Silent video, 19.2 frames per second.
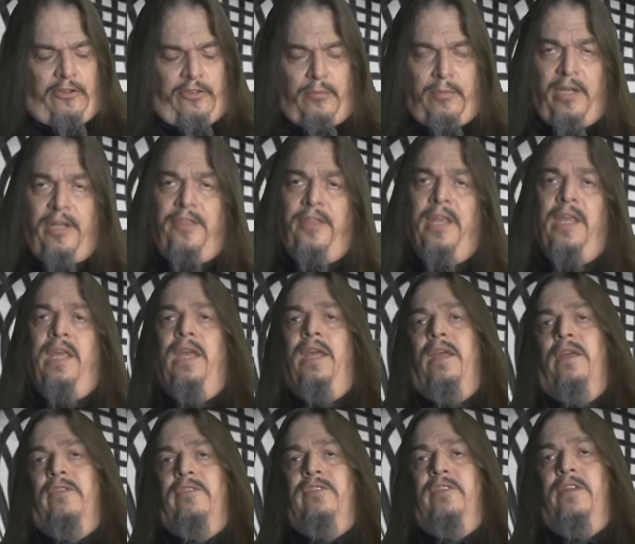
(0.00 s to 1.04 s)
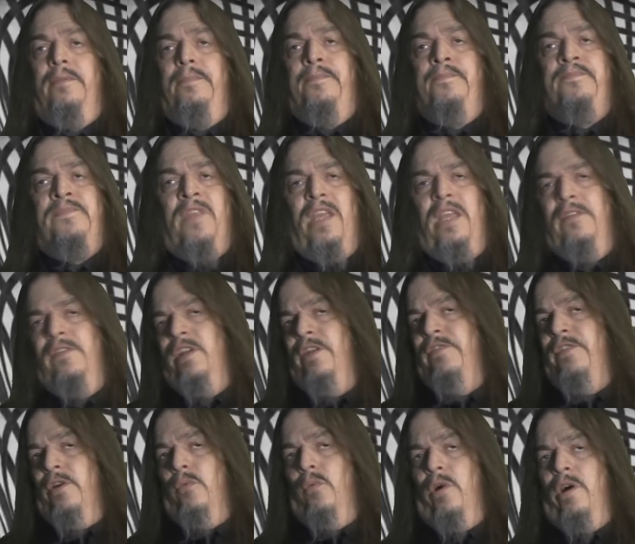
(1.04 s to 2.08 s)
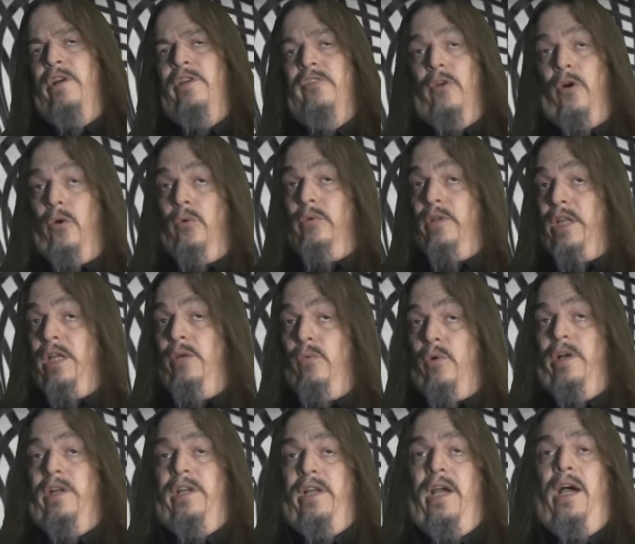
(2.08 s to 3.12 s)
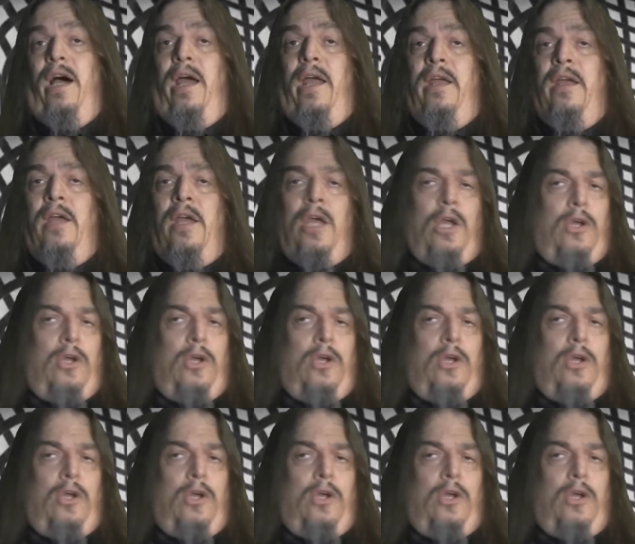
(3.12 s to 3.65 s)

So my thinking is that even if there was only one guy